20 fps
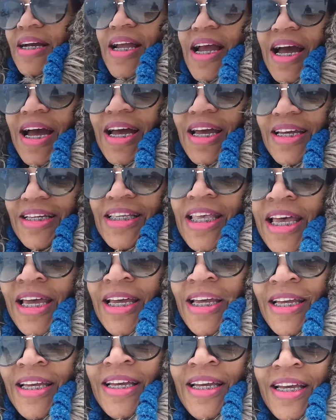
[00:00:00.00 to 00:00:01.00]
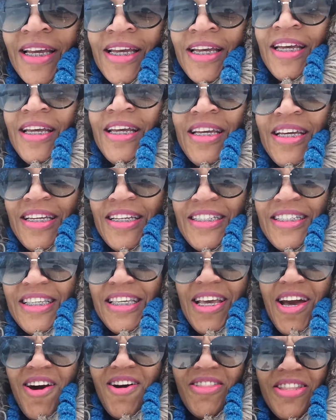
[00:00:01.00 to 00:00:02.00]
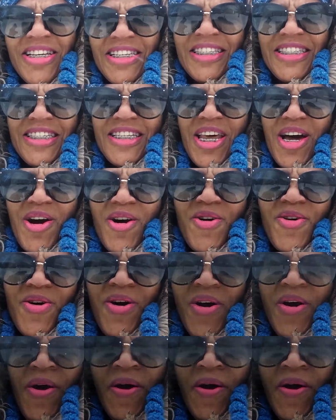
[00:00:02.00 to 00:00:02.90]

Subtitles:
guys, see all this snow?